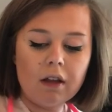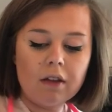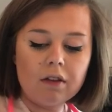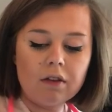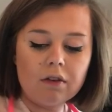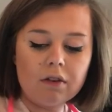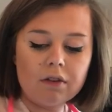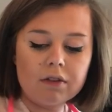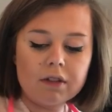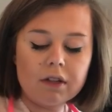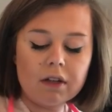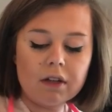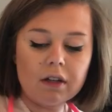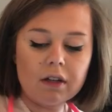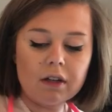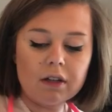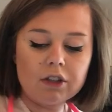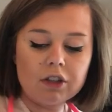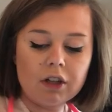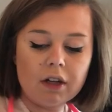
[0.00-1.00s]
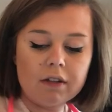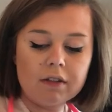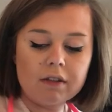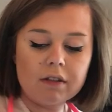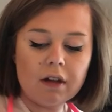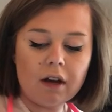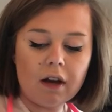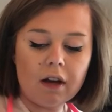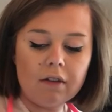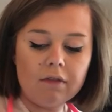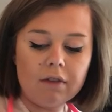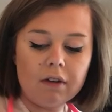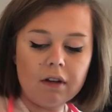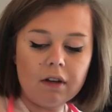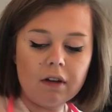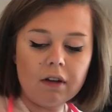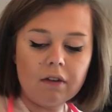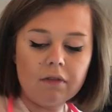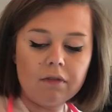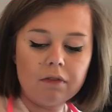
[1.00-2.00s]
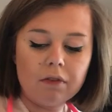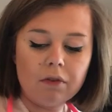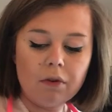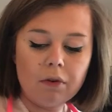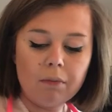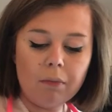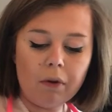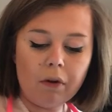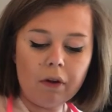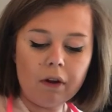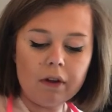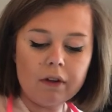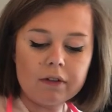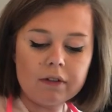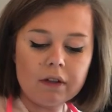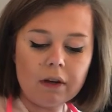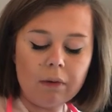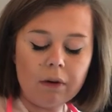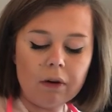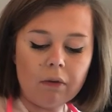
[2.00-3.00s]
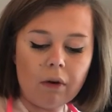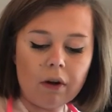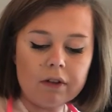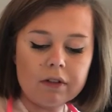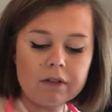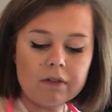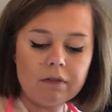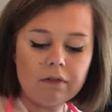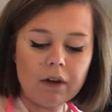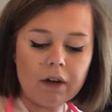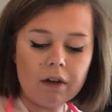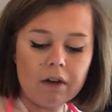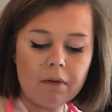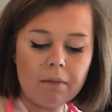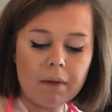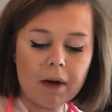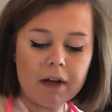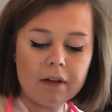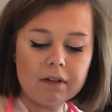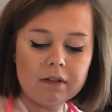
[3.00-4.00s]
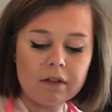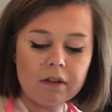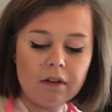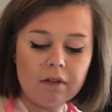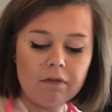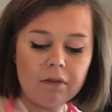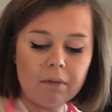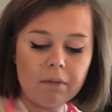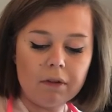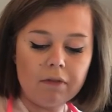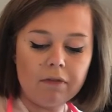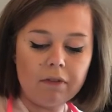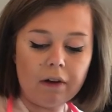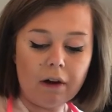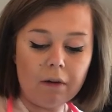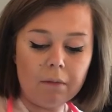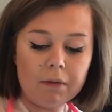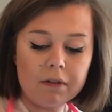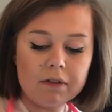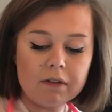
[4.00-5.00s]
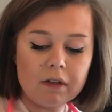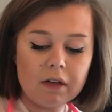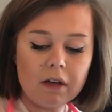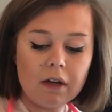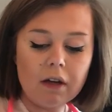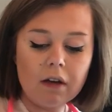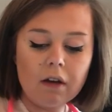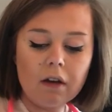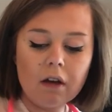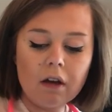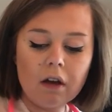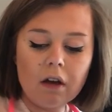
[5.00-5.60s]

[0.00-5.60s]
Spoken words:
The nurse initiates the IV fluid bolus and requests vancomycin from the pharmacy.